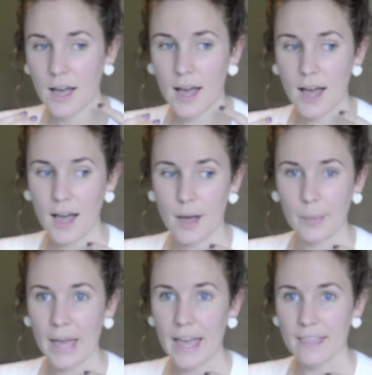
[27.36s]

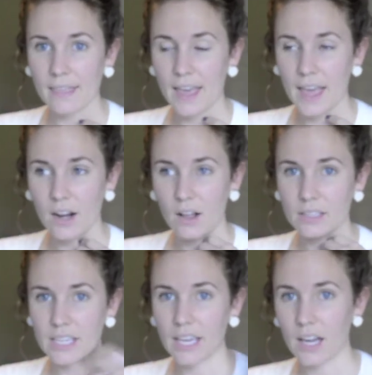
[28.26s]
And then I'll
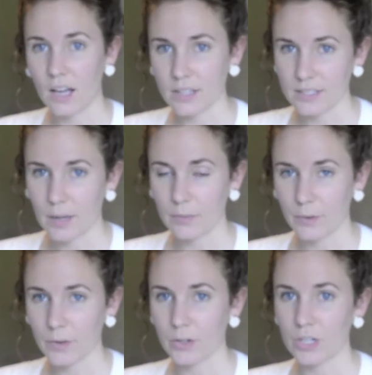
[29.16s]
take it a step
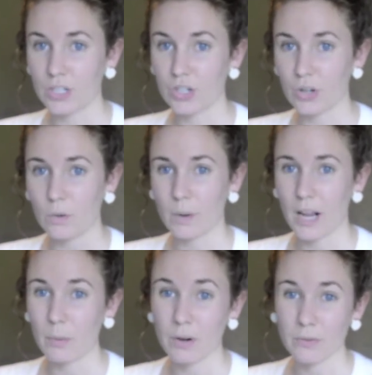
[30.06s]
further and show you what
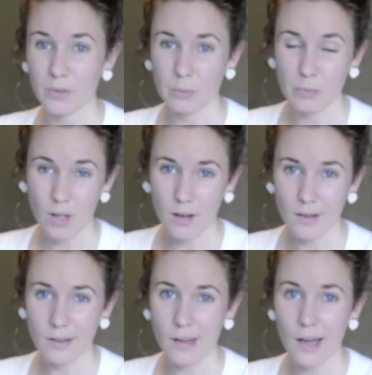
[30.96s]
I wear for the
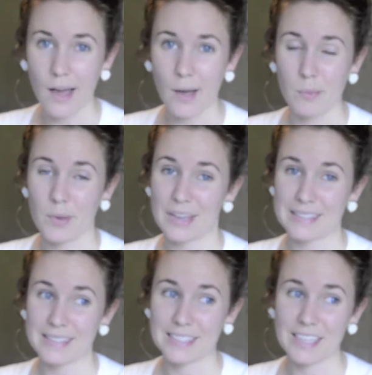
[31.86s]
vlog,
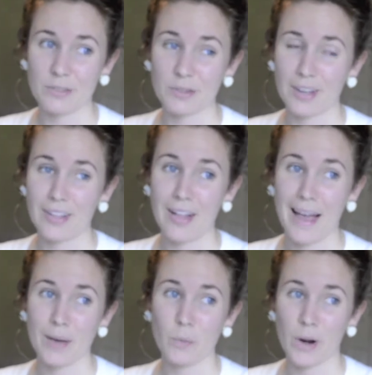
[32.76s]
because let's get real,
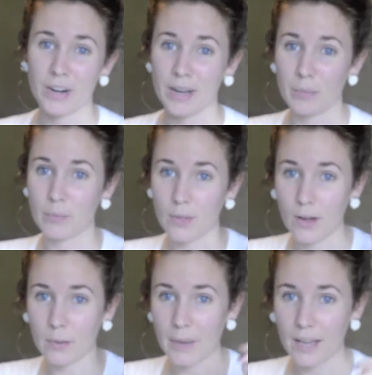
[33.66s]
I'm wearing
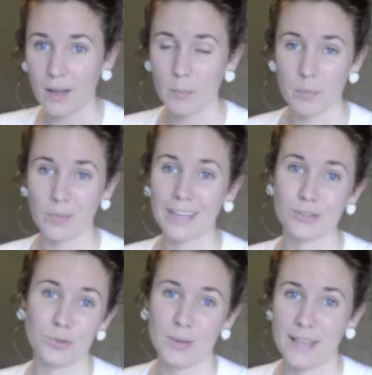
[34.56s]
vlog makeup like
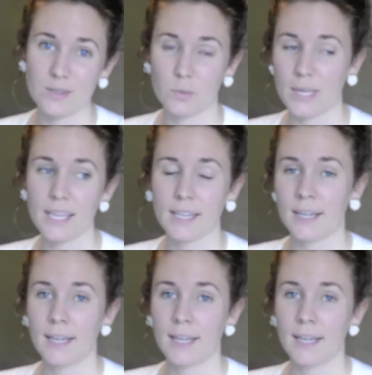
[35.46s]
2 days a week.